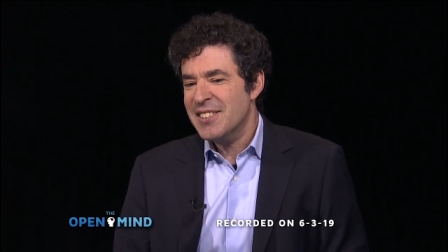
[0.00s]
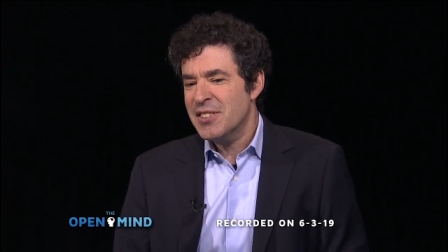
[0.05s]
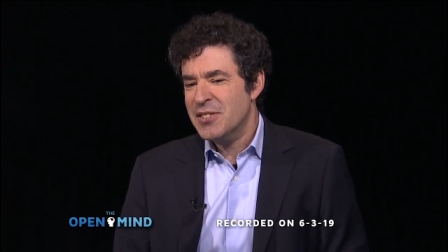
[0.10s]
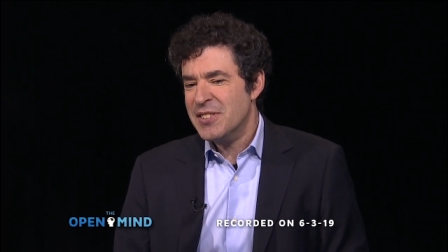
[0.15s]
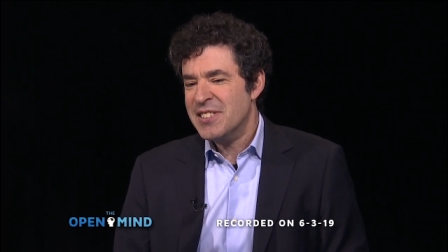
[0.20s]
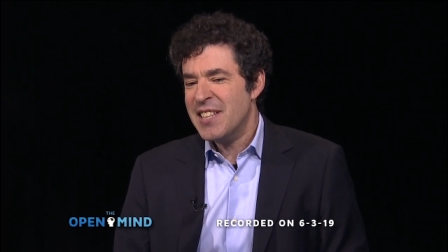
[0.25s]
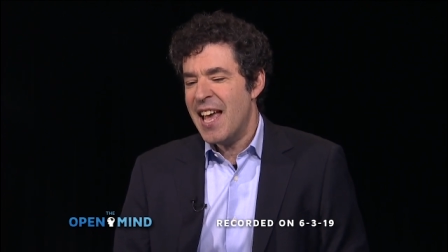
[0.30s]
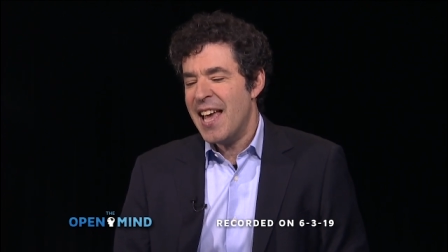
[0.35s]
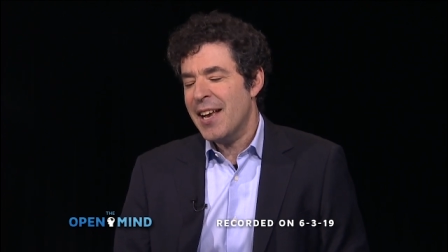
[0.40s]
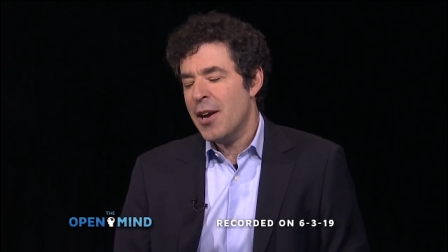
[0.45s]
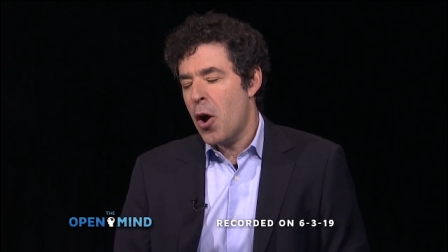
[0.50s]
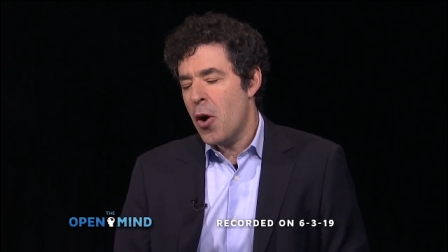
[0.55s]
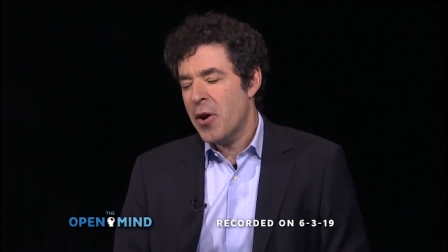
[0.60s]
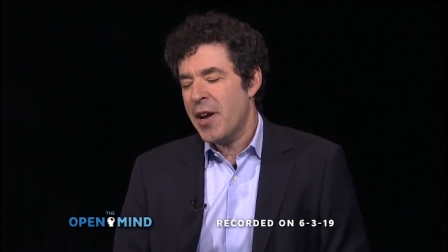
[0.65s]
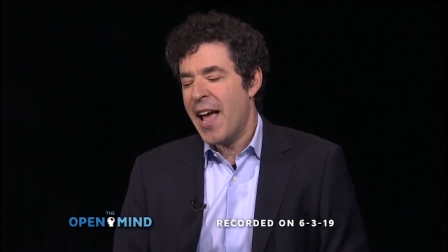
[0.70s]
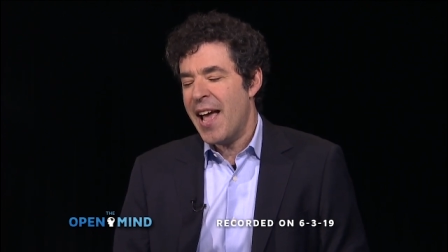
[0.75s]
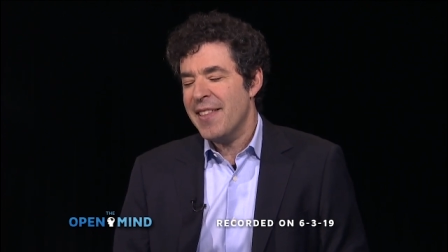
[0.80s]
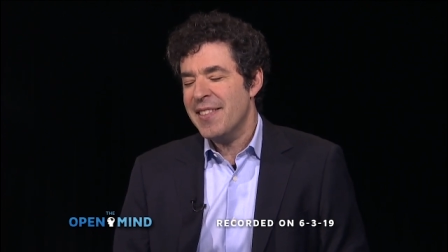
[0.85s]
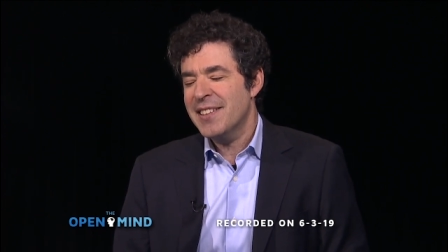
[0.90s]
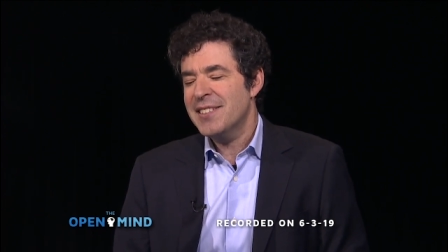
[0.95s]
saying,
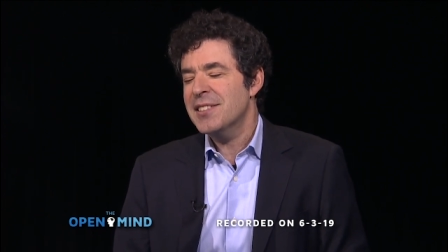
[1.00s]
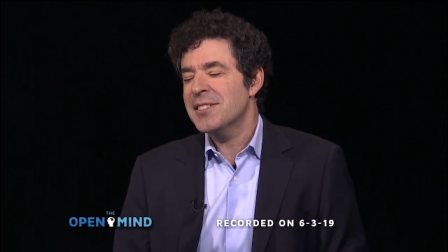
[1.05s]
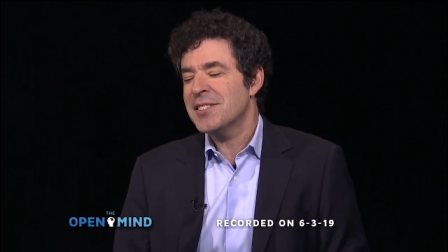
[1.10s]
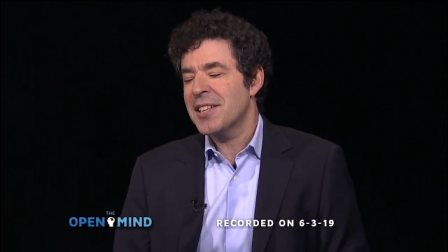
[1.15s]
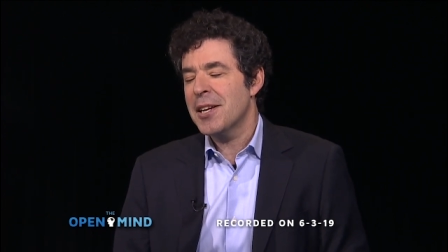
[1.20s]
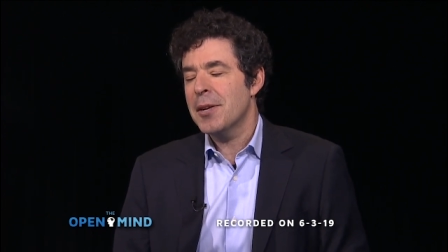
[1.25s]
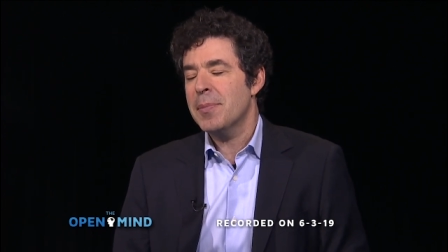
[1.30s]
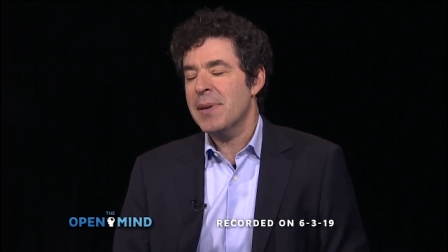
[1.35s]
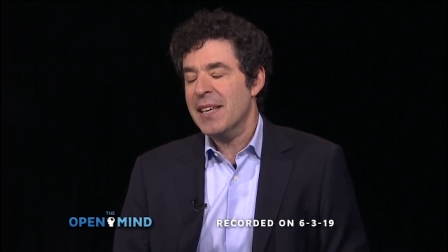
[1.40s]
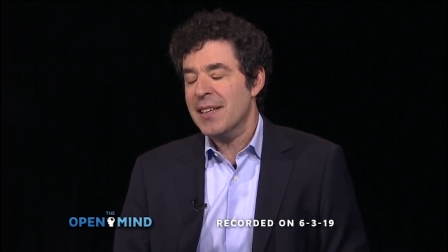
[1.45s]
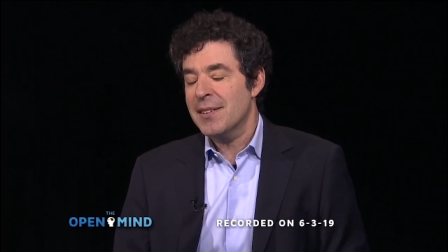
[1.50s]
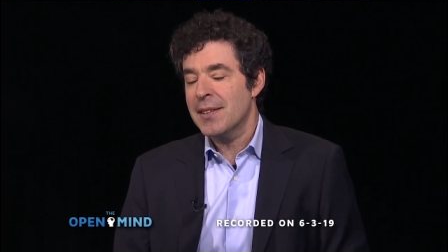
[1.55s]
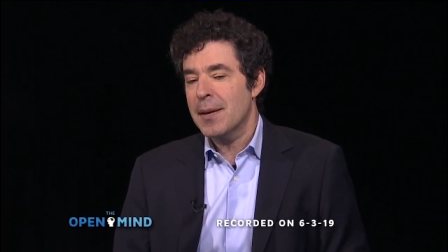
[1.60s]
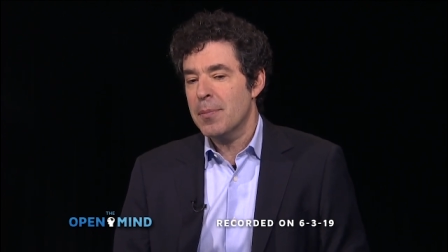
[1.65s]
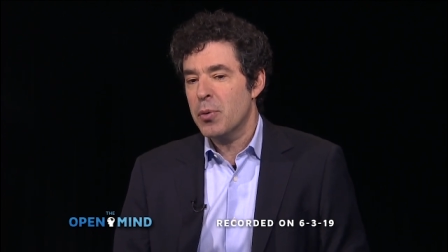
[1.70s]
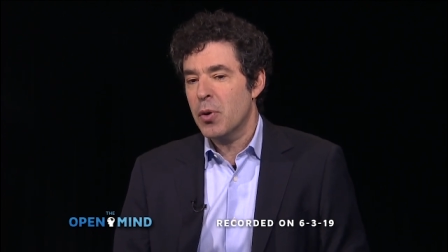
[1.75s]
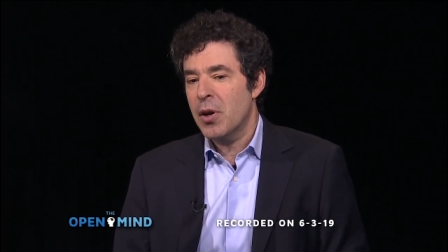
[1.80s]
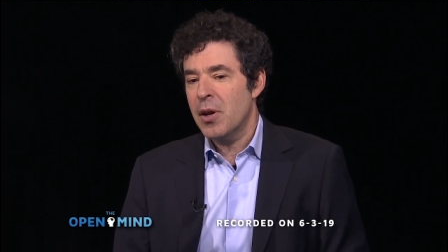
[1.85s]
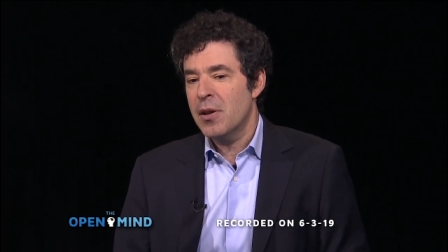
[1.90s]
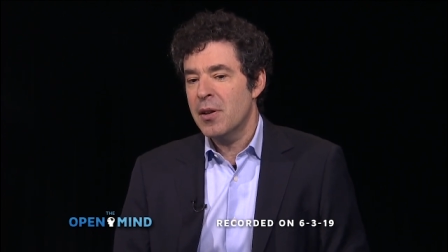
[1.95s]
okay, this is going to be a
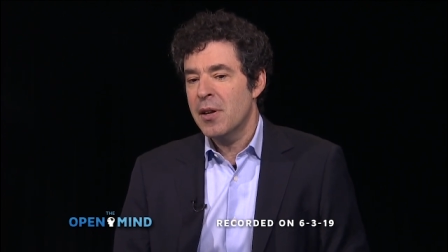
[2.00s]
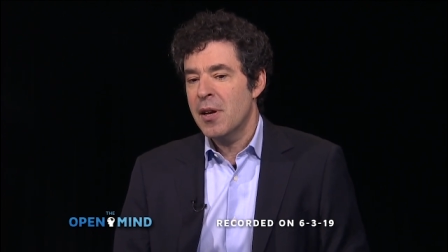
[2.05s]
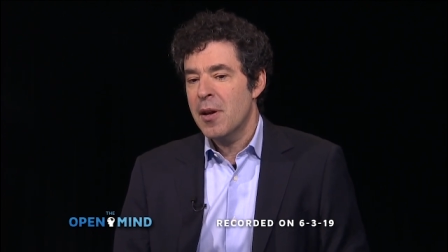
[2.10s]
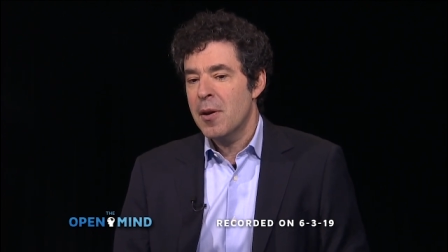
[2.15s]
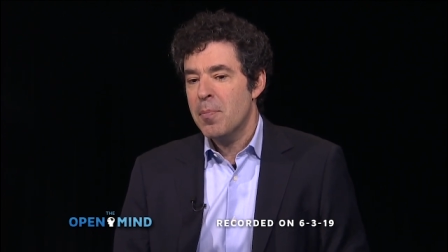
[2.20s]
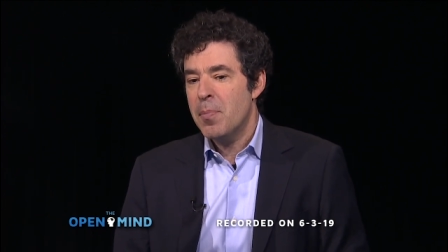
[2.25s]
liberal,